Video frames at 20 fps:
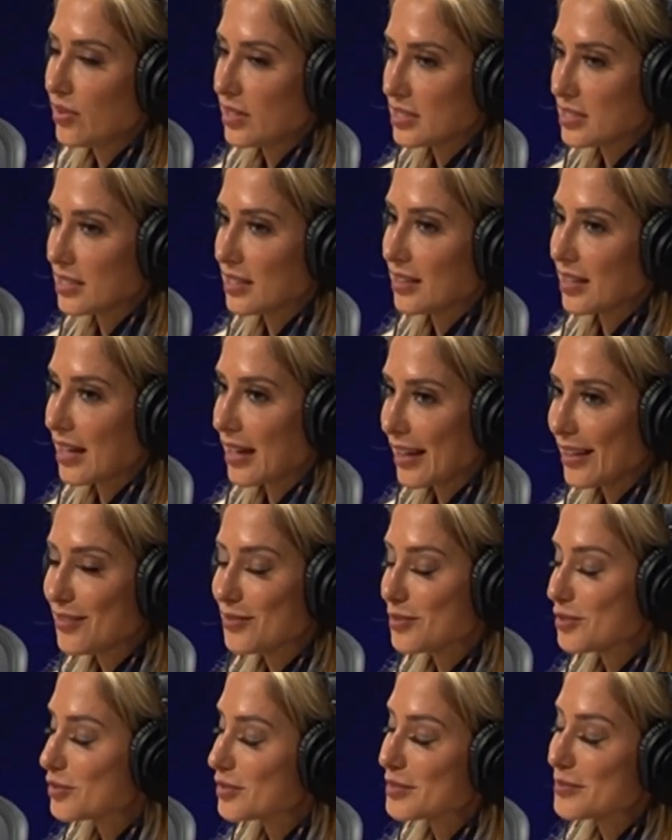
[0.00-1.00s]
Face It
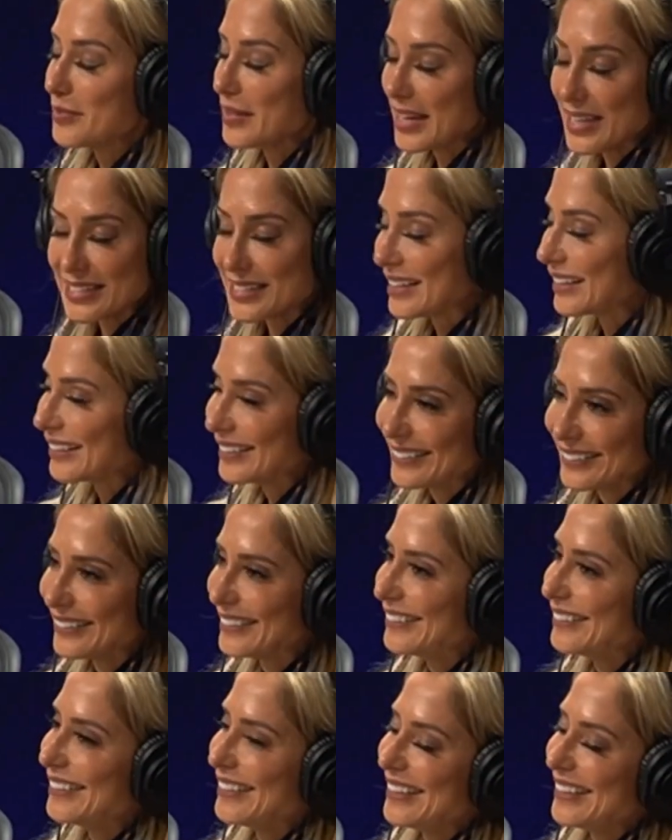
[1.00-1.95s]
Live, which was amazing.